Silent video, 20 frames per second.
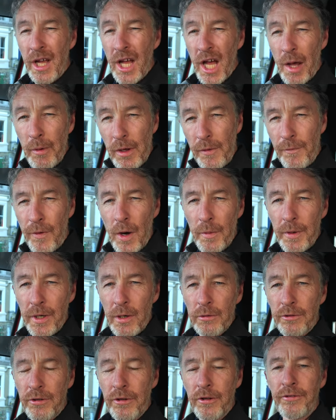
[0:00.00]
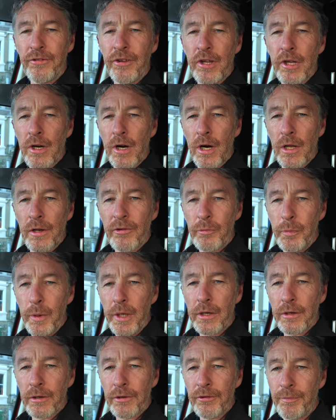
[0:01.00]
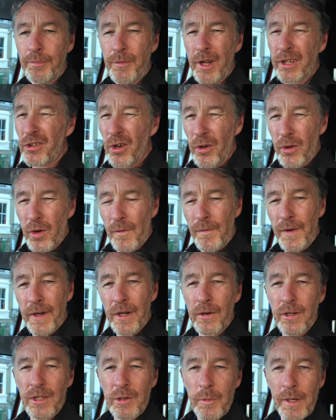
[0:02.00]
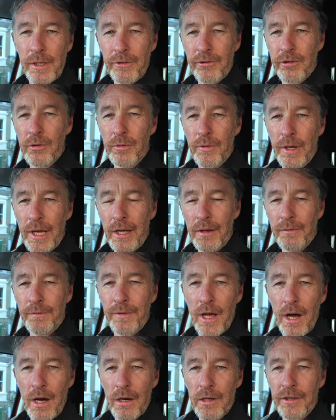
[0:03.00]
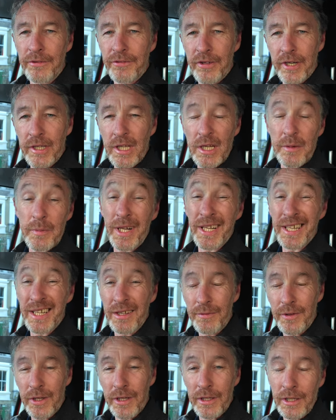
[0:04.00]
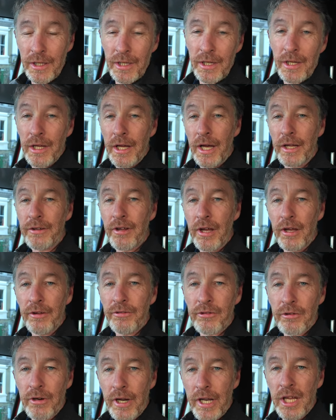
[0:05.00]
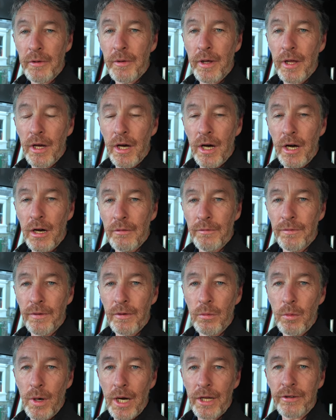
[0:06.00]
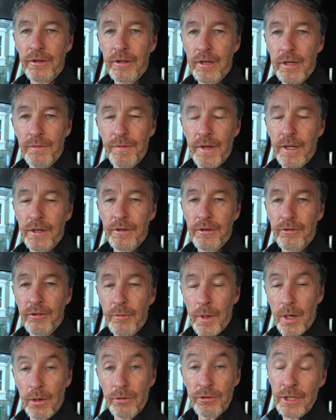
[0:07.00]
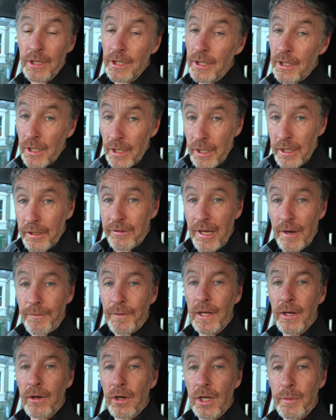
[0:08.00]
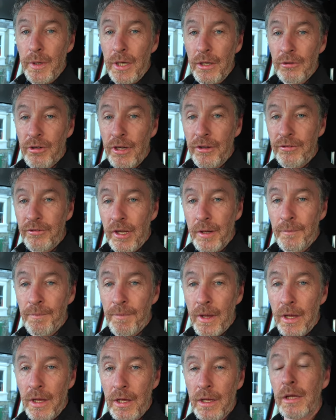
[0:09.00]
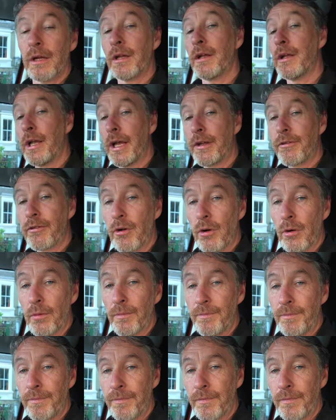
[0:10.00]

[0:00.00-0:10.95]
I'm looking forward now to seeing all the speakers. I don't know if I'm going to be able to vlog inside there, but I'll give you a taster anyway of what the event is about. Definitely going to be interesting. Let's go.